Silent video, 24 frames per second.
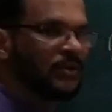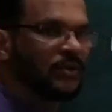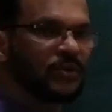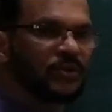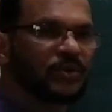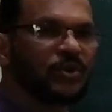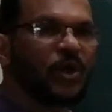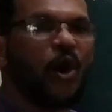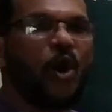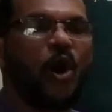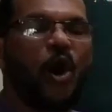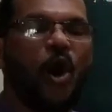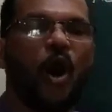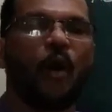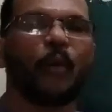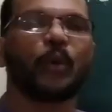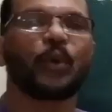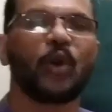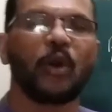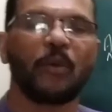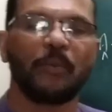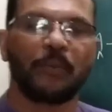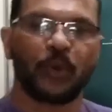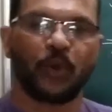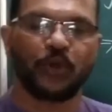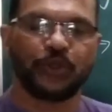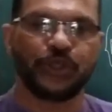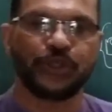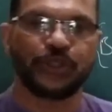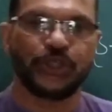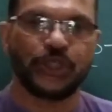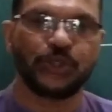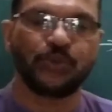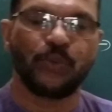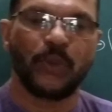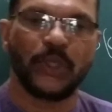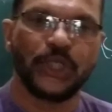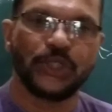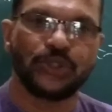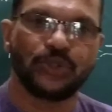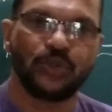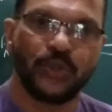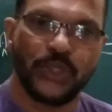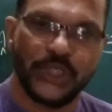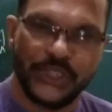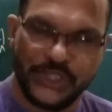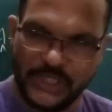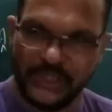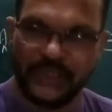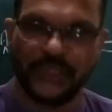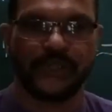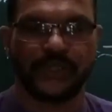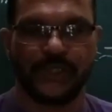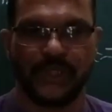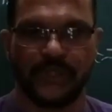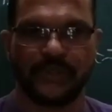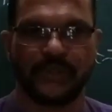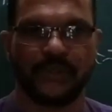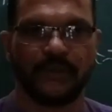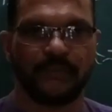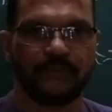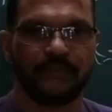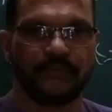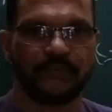the overall process is what is called a synthesis.